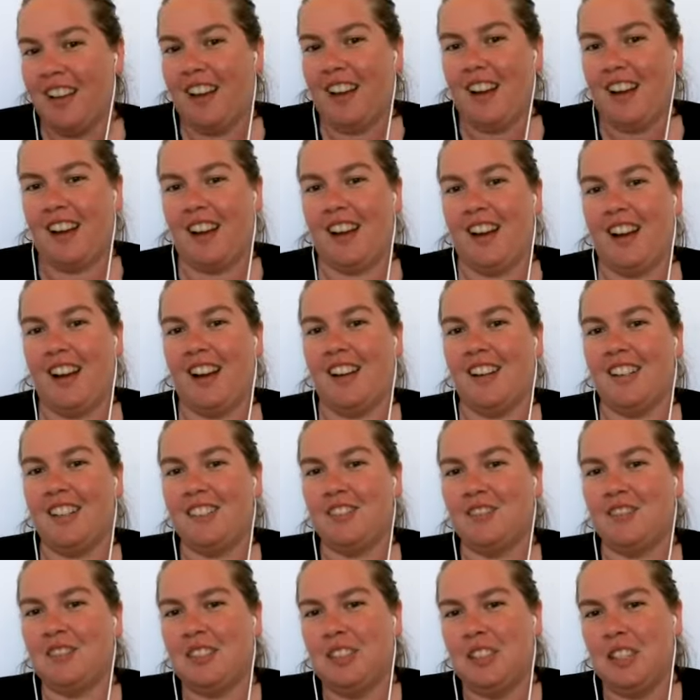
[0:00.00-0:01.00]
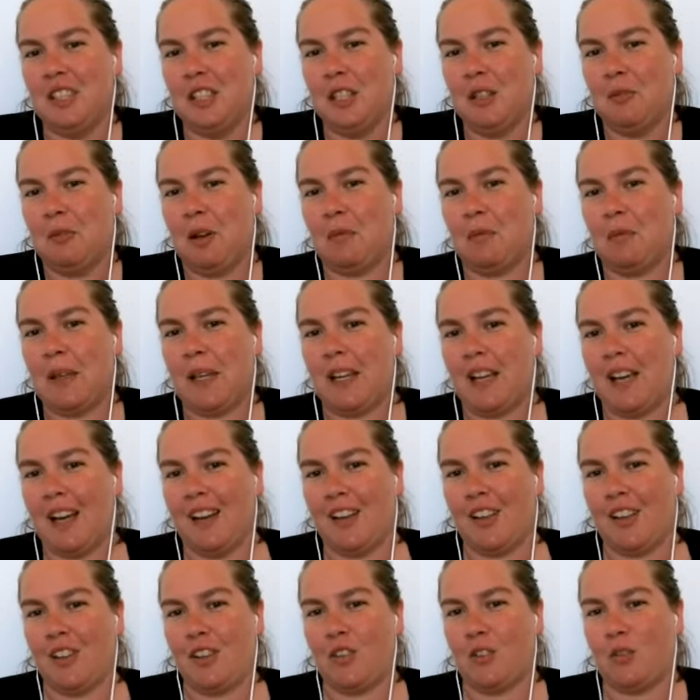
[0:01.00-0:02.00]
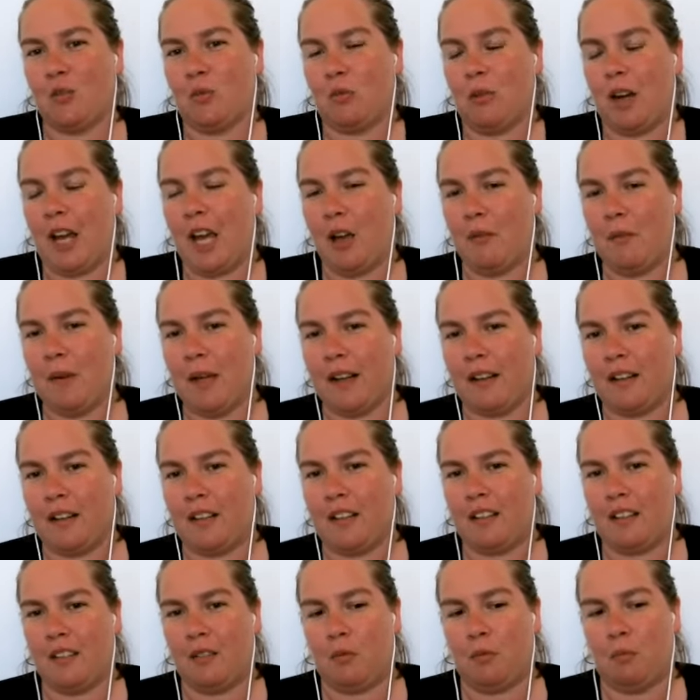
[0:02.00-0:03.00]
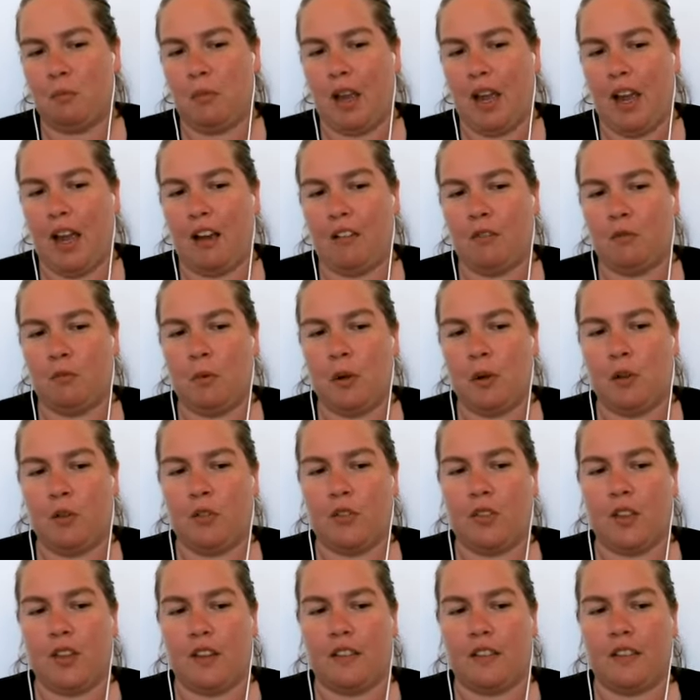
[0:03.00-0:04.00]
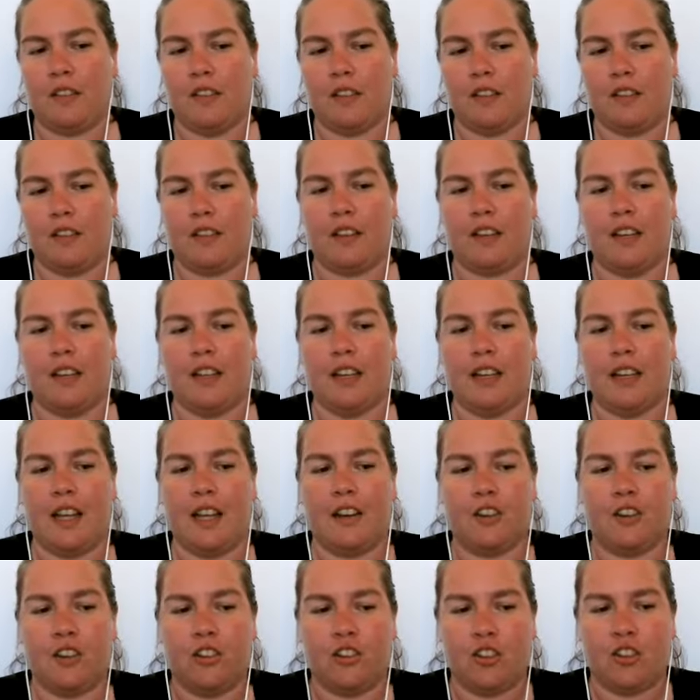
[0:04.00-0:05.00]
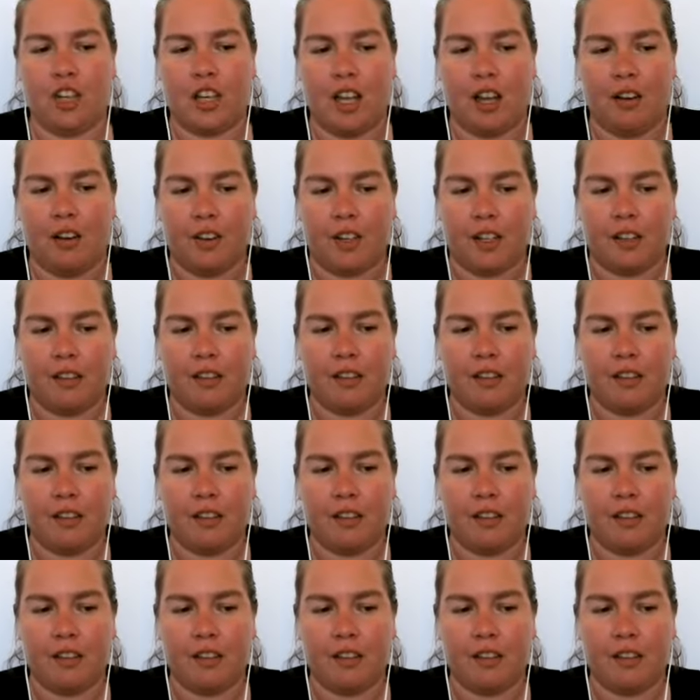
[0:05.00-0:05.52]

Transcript: But because rabbits have both this yin energy of